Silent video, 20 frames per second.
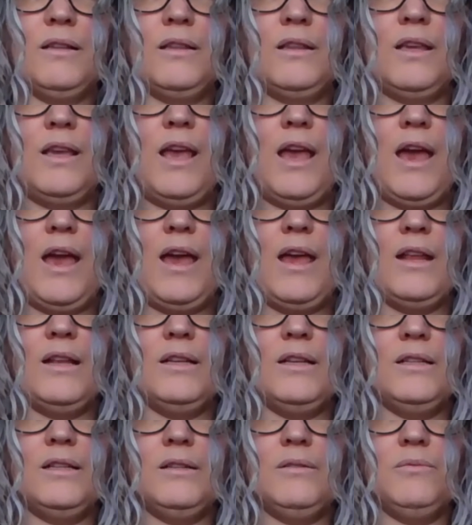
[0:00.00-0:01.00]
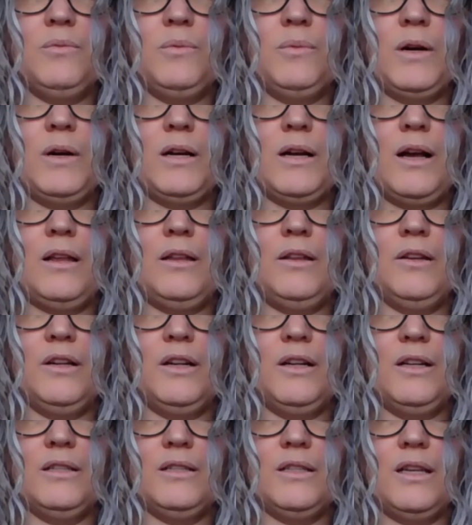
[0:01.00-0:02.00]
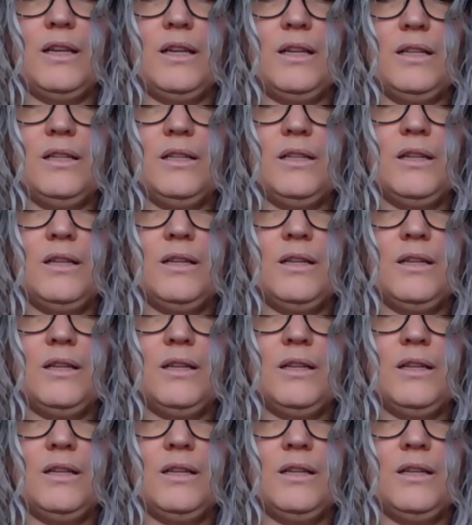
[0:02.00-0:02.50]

The end, what color is it?